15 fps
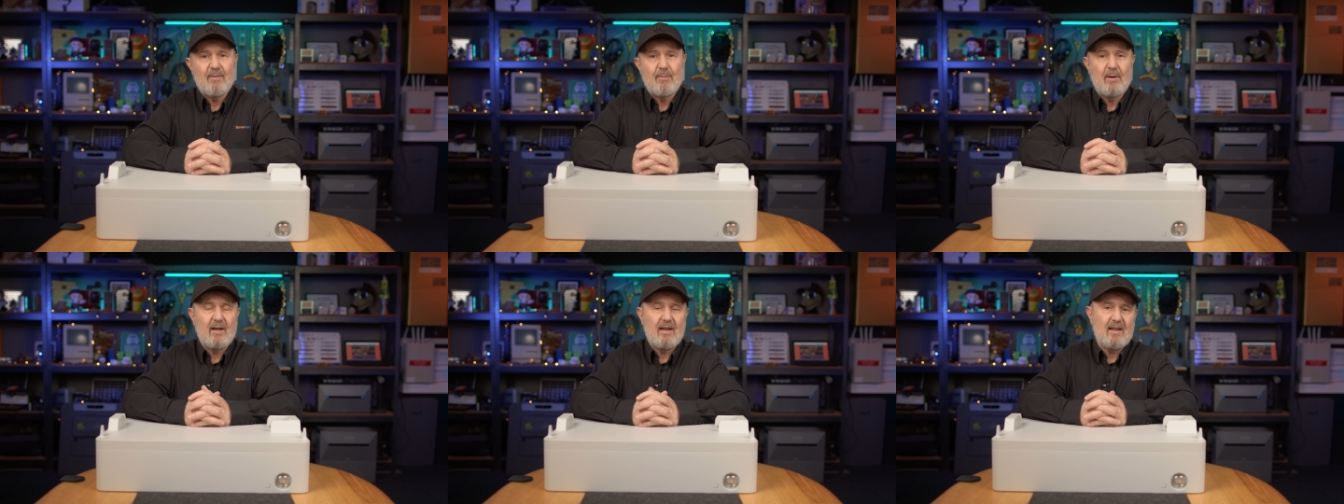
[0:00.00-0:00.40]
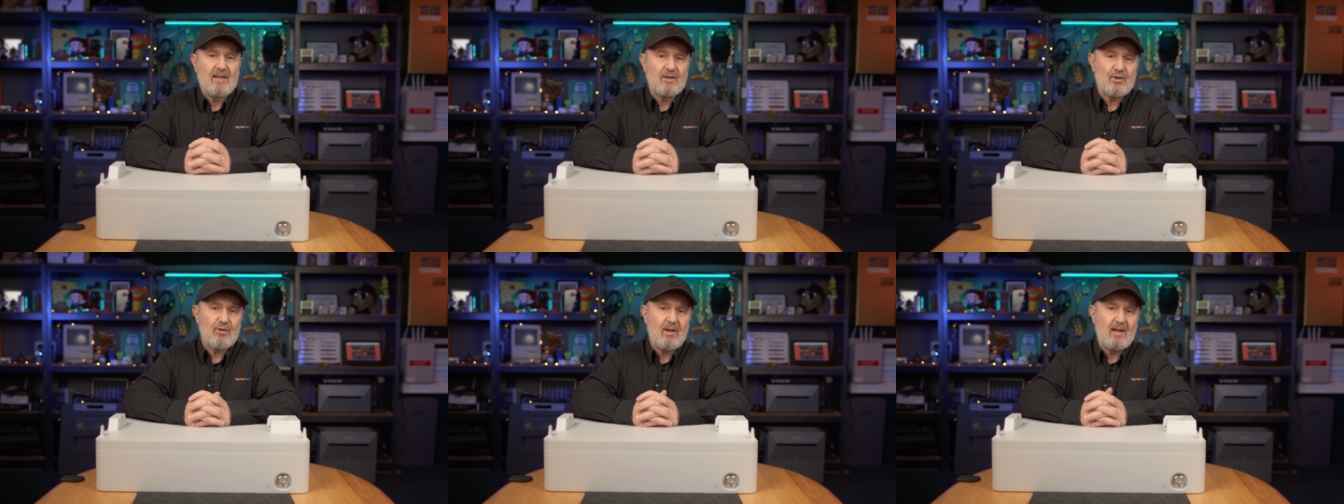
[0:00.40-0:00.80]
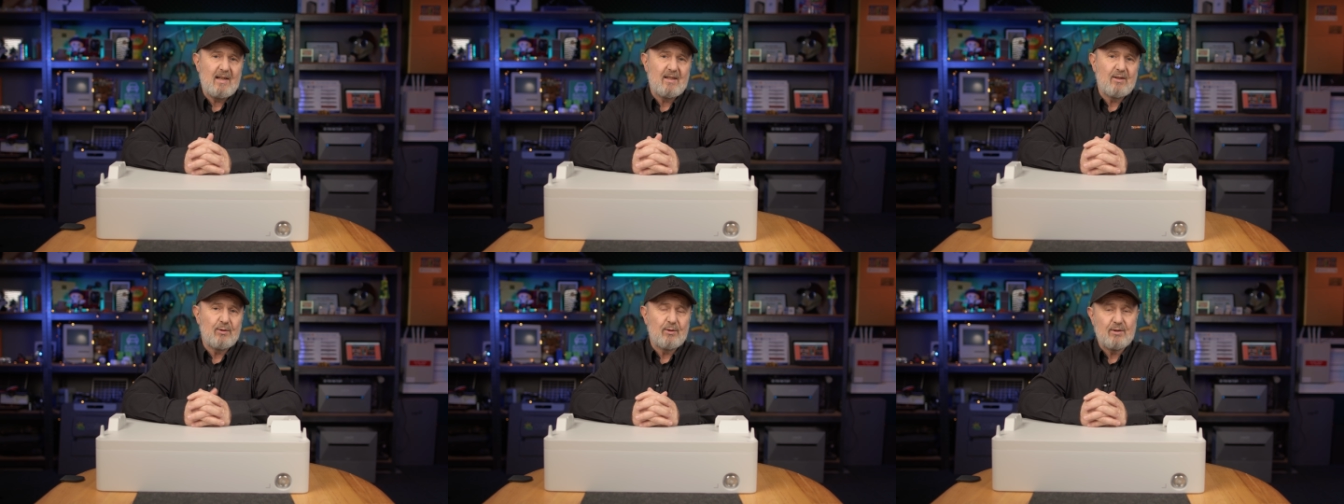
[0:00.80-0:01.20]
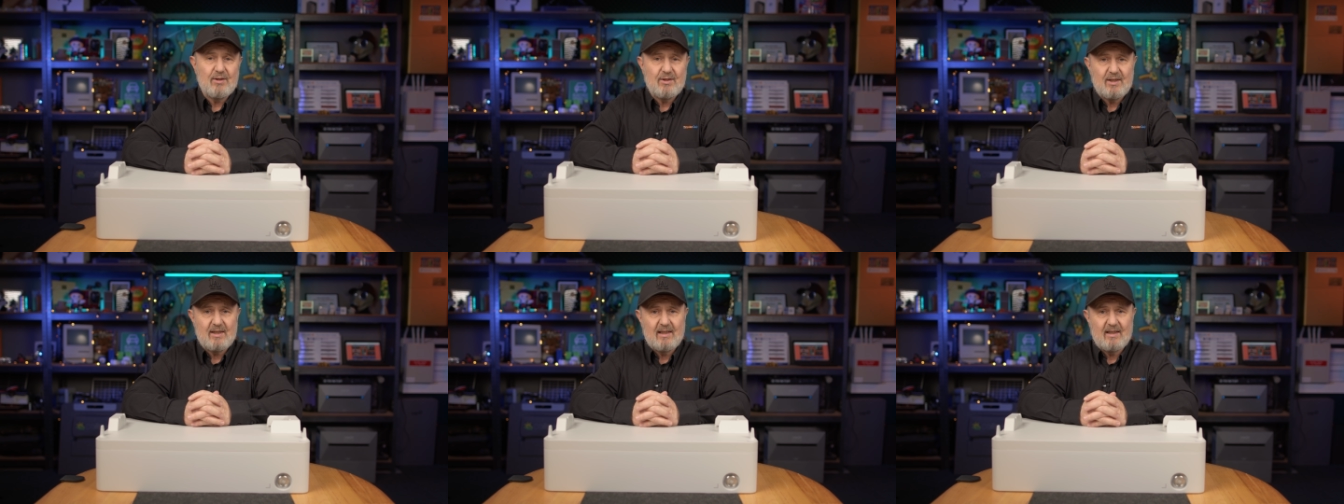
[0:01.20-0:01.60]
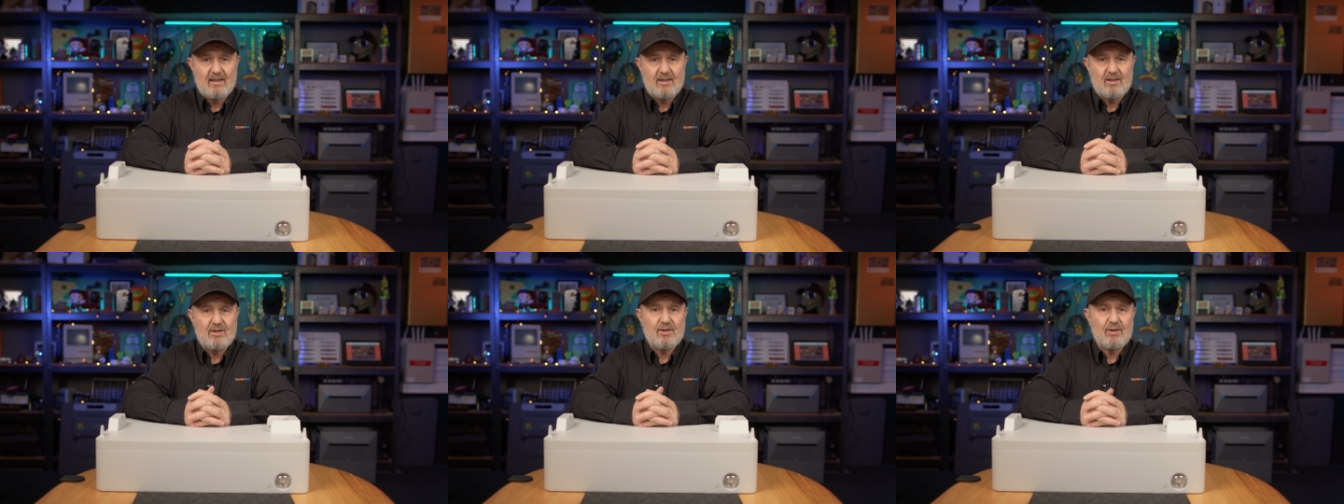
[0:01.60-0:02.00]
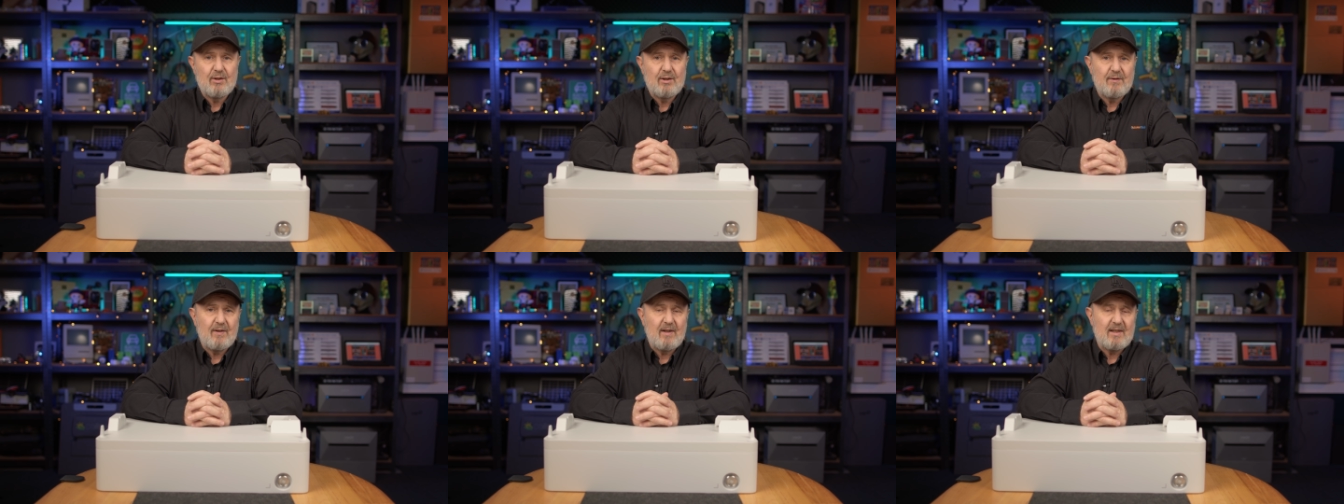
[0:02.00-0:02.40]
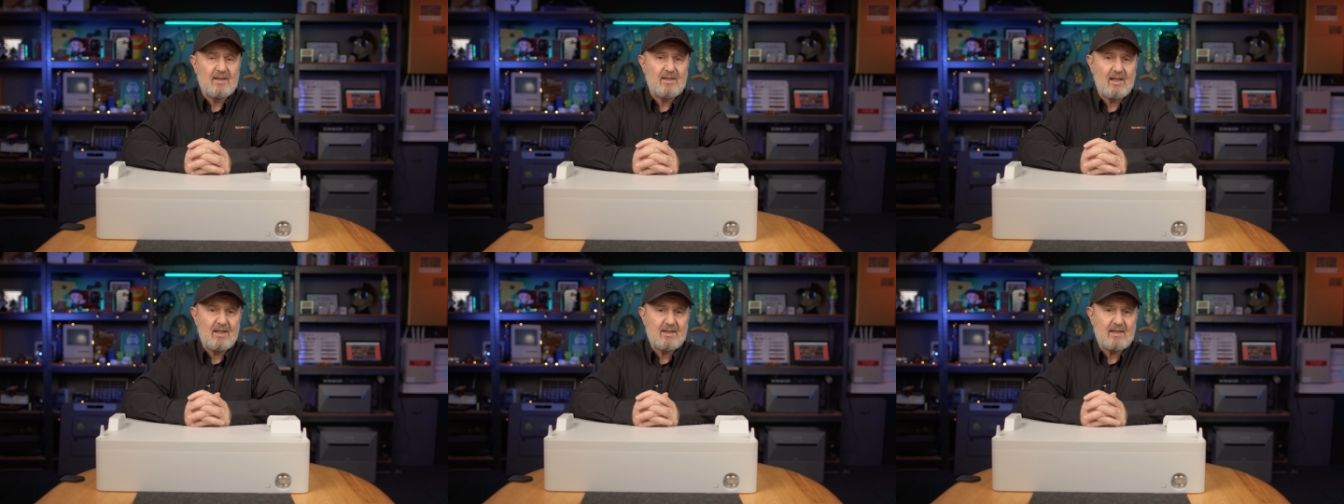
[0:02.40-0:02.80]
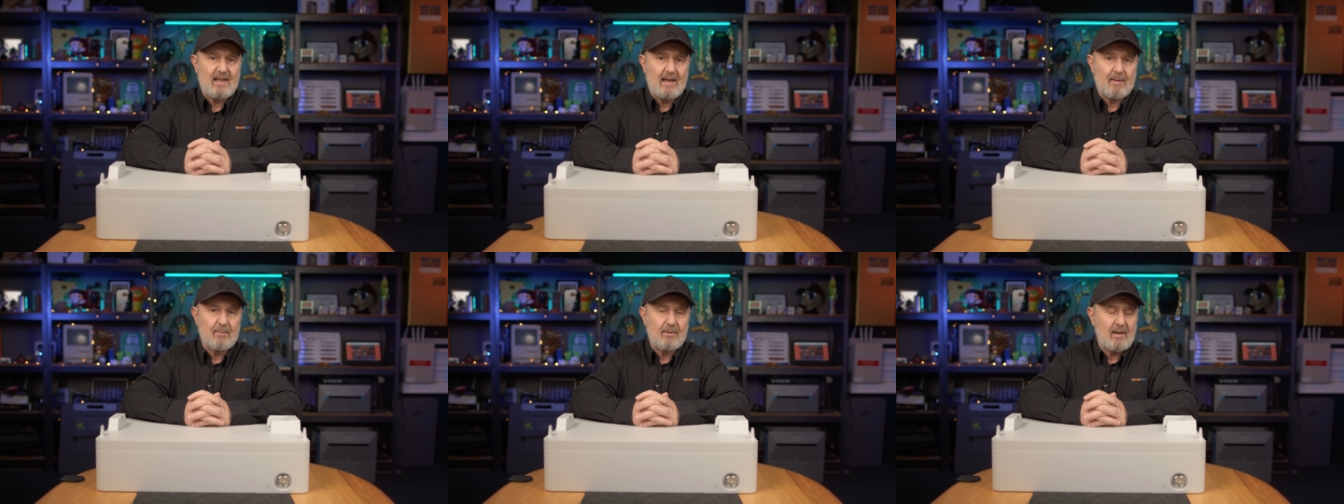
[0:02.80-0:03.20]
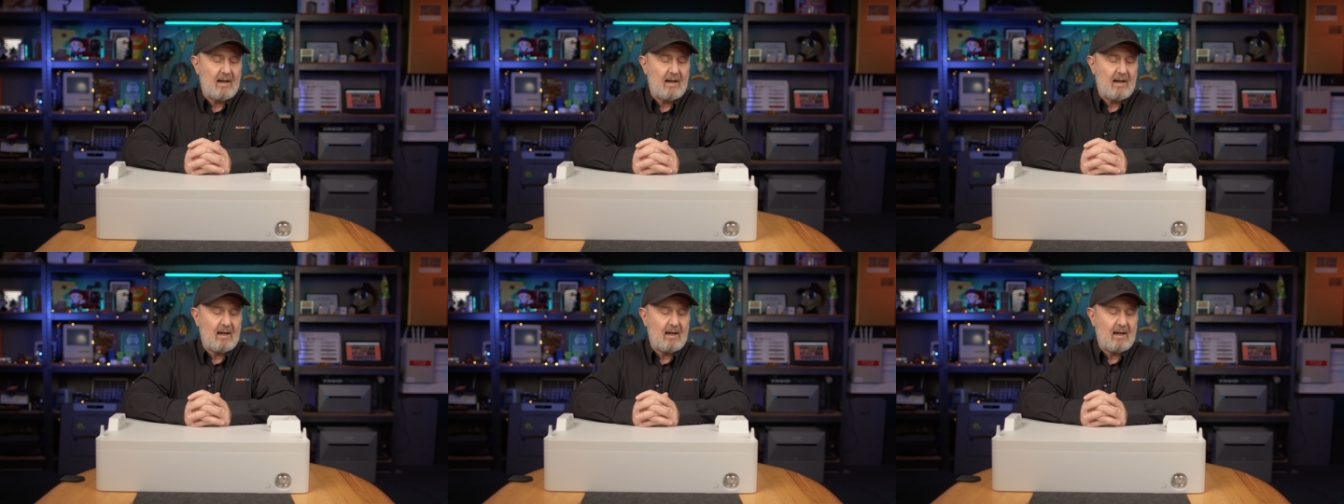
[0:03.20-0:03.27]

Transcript: by an Australian or New Zealand certified test lab.